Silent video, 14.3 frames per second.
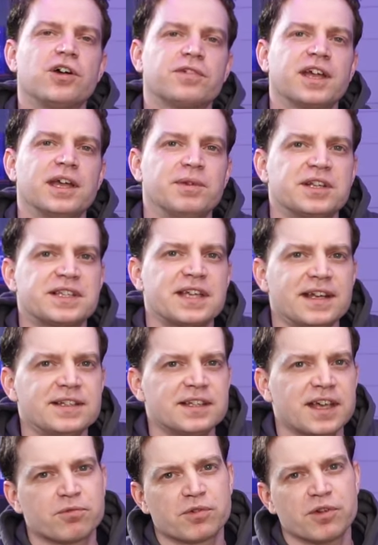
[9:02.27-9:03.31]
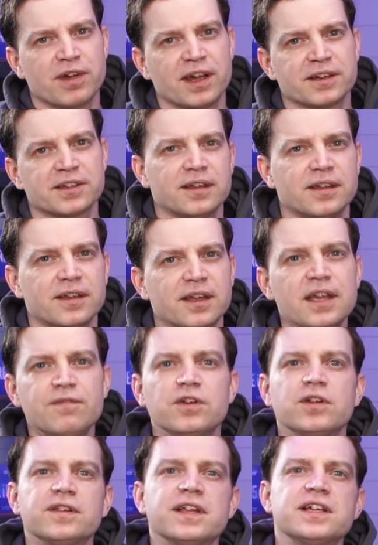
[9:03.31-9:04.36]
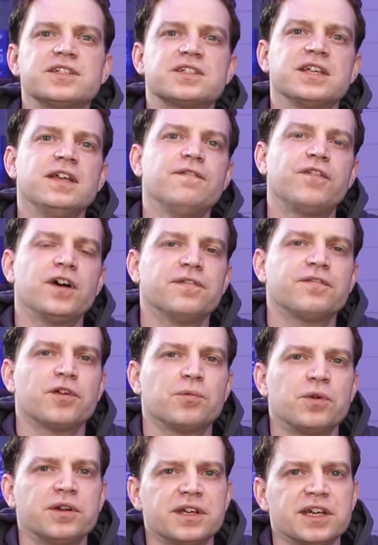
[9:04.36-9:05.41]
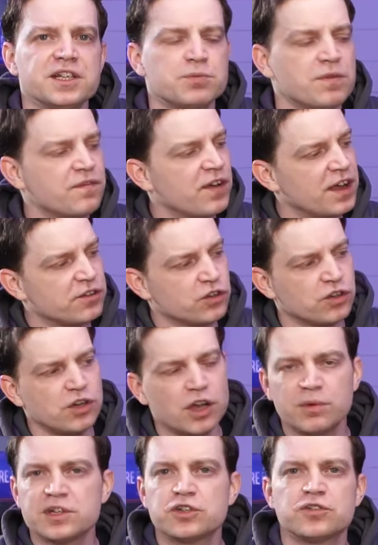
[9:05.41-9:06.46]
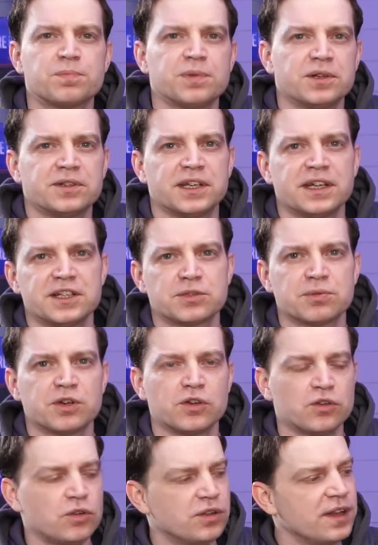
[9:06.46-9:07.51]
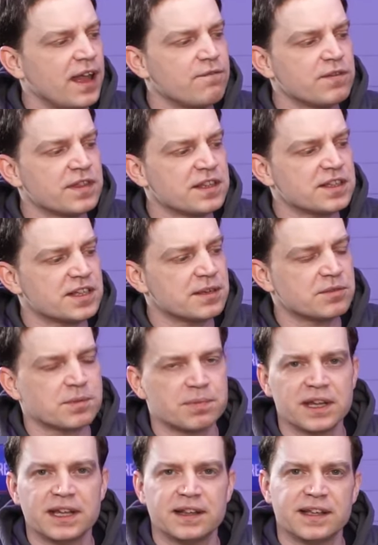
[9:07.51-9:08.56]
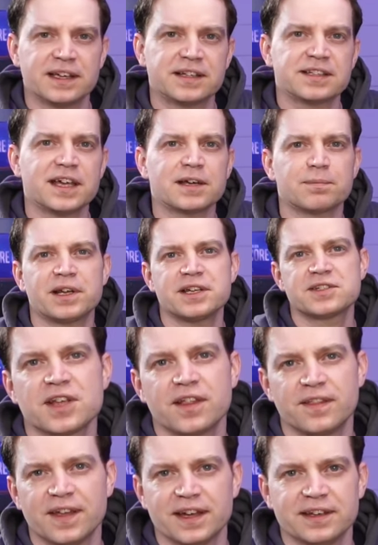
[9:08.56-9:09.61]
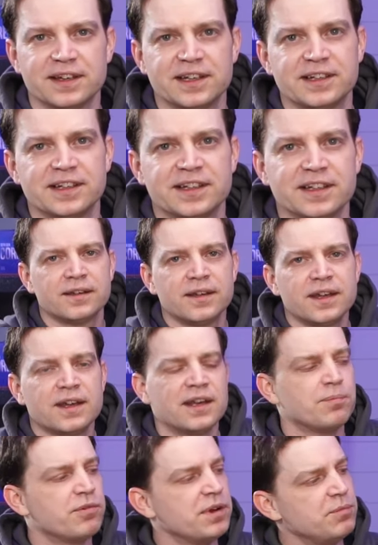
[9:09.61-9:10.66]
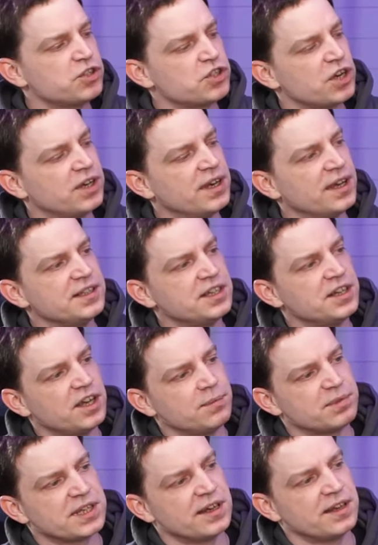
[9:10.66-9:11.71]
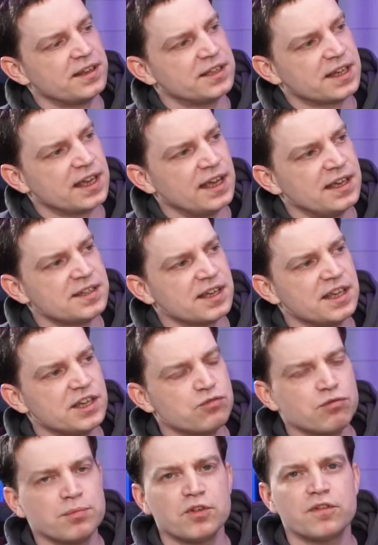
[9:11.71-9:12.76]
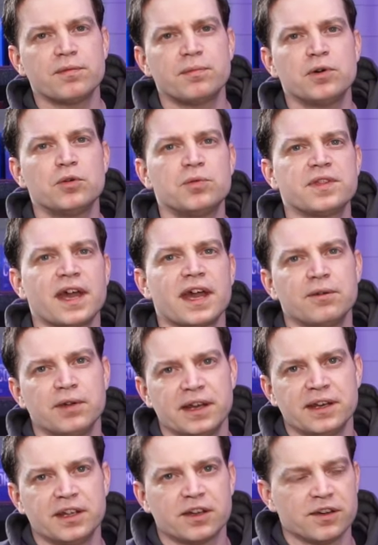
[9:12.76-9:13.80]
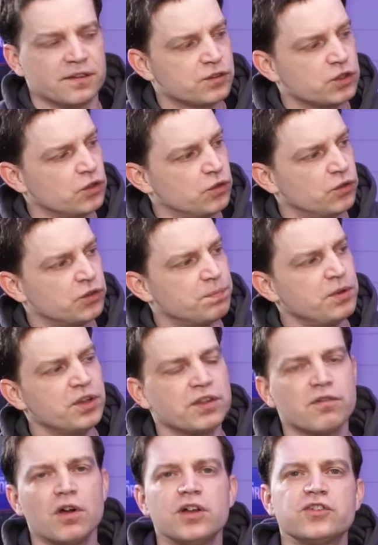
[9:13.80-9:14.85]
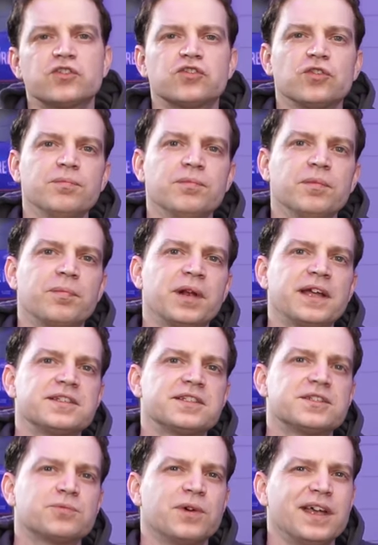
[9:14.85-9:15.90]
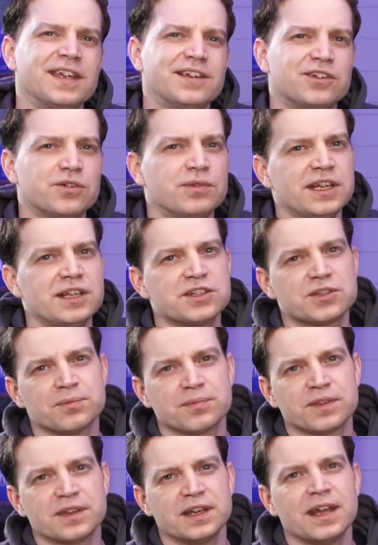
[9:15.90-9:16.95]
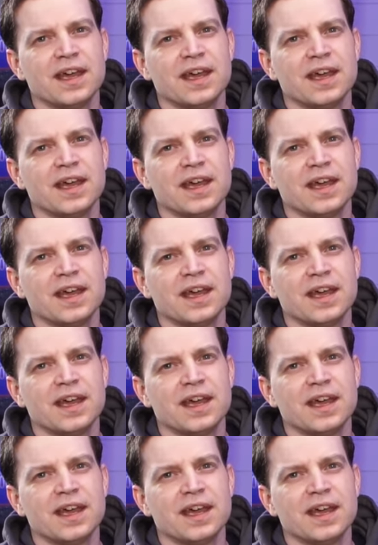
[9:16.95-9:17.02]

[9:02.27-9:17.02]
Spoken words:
Gaming tend to get correct. Even on their C501 case, we found no issues building into it at all, and everything seemed to be in the exact place that you needed it. Now pretty much 99% of this case is removable without any kind of tools, but there are some places where you do need something,